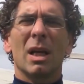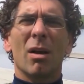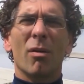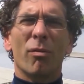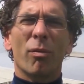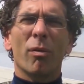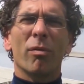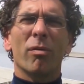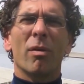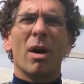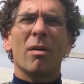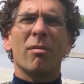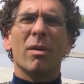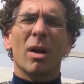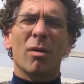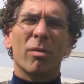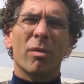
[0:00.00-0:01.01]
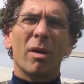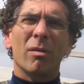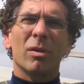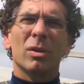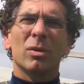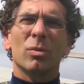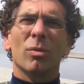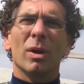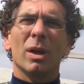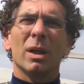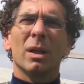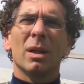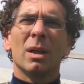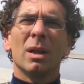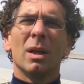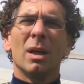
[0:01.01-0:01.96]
L45, L5S1,